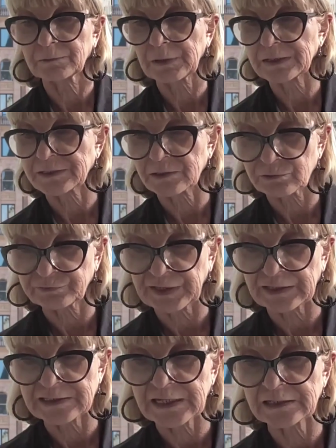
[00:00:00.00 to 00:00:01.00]
crisis of
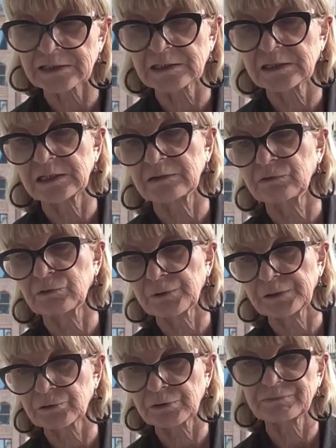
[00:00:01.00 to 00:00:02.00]
identity,
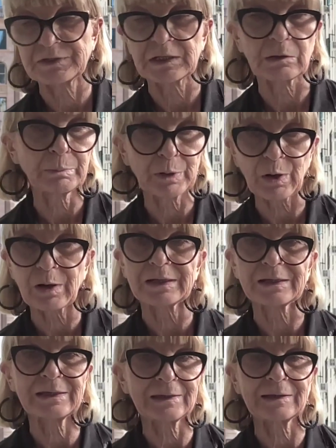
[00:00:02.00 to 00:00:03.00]
drifting apart,
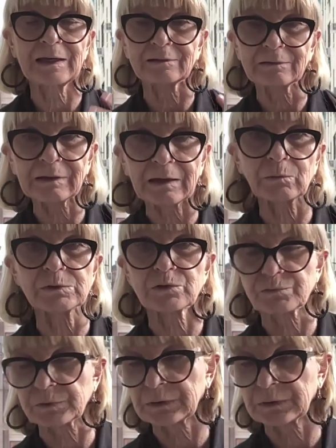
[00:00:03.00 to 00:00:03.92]
again, that language of